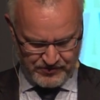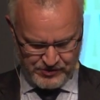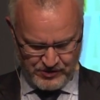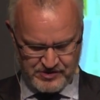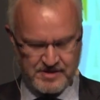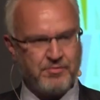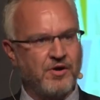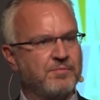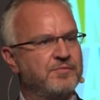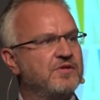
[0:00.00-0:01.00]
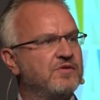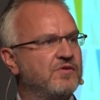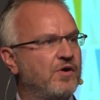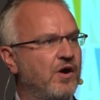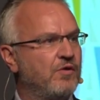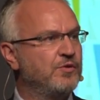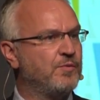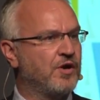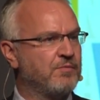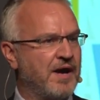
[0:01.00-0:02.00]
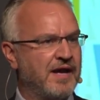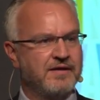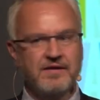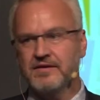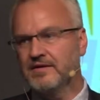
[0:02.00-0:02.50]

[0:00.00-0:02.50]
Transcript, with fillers: Research Department of the World Bank,